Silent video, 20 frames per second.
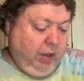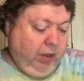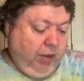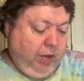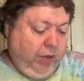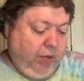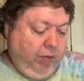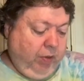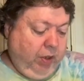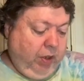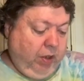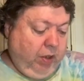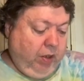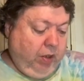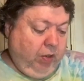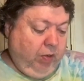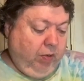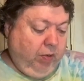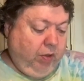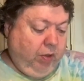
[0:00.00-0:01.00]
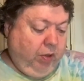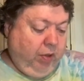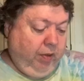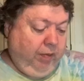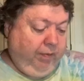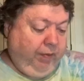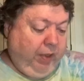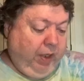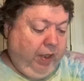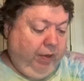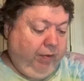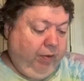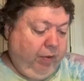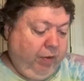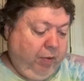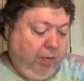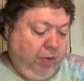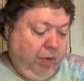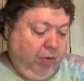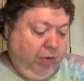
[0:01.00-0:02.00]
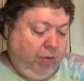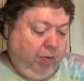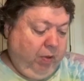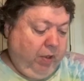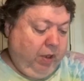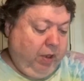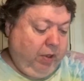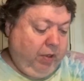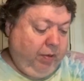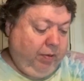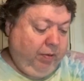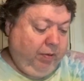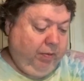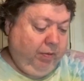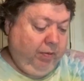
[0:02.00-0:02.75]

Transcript: sweet notes, good flavor, smokes well.